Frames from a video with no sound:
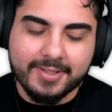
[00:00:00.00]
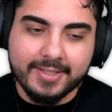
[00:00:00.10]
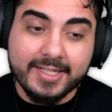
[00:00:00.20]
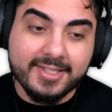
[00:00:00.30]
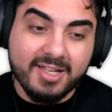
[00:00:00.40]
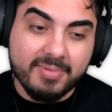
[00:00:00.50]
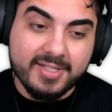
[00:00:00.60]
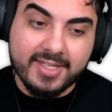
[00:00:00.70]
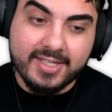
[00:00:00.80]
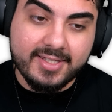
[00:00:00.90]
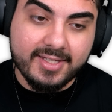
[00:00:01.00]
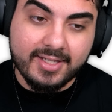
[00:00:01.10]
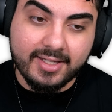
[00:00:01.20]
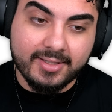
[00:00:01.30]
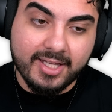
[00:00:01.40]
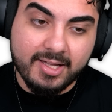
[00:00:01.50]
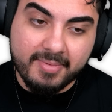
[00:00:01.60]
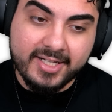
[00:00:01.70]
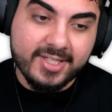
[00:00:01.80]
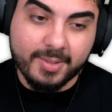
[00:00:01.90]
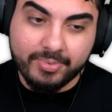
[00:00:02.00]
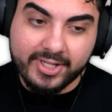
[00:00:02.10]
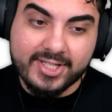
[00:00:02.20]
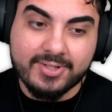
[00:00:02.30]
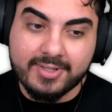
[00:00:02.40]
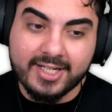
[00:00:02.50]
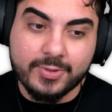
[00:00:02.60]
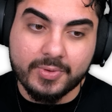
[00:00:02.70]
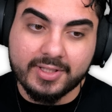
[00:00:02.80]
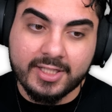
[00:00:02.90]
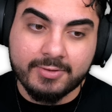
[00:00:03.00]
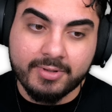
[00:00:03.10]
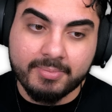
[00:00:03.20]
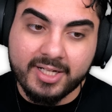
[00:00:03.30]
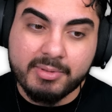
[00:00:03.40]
Next up is Kensei. I might surprise you guys with this one, but I'm